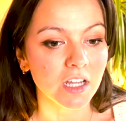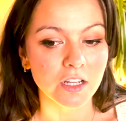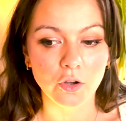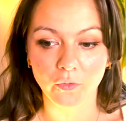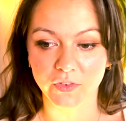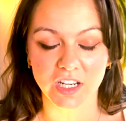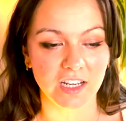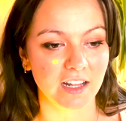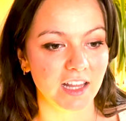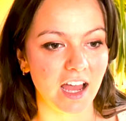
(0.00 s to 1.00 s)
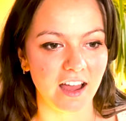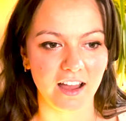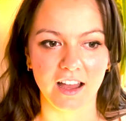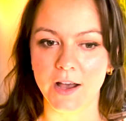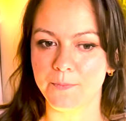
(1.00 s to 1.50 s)
confident and that
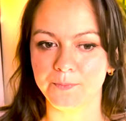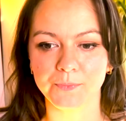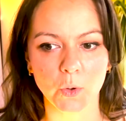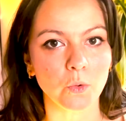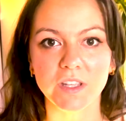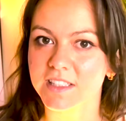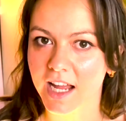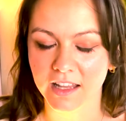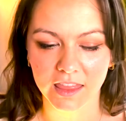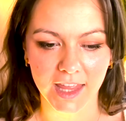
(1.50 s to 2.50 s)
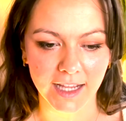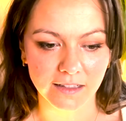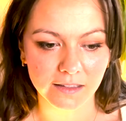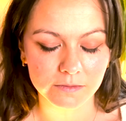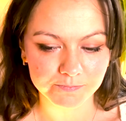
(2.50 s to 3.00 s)
um, all these kind of things.